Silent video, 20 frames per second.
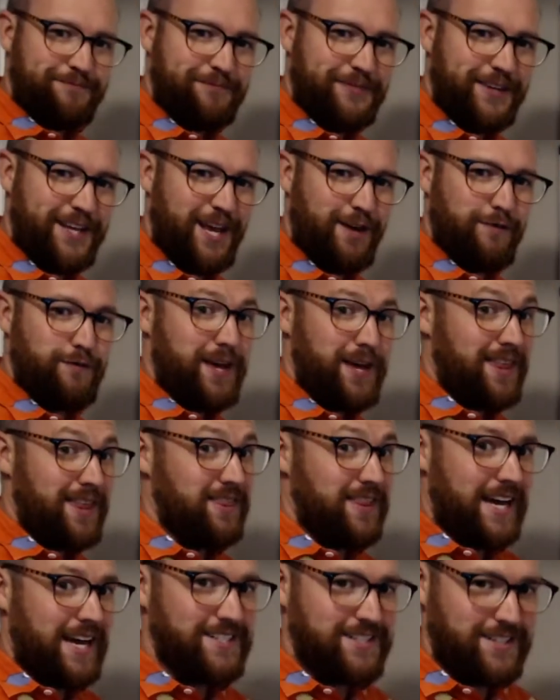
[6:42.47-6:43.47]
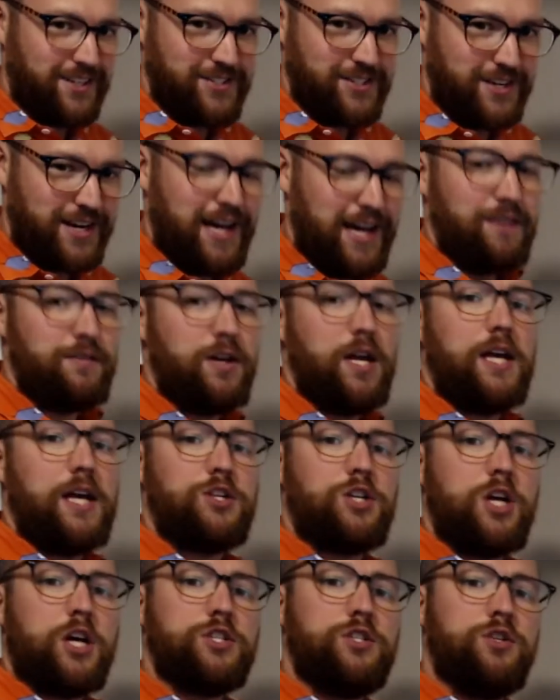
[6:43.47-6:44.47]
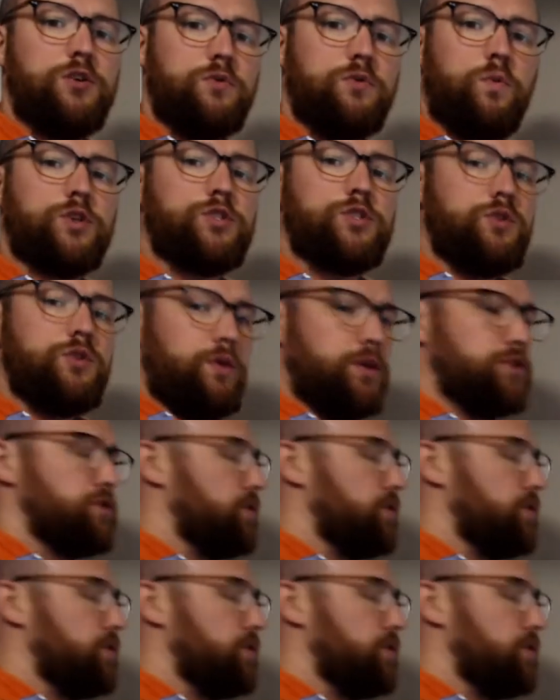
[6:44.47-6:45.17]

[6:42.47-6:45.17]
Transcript: if that doesn't have it, it checks your what's known as your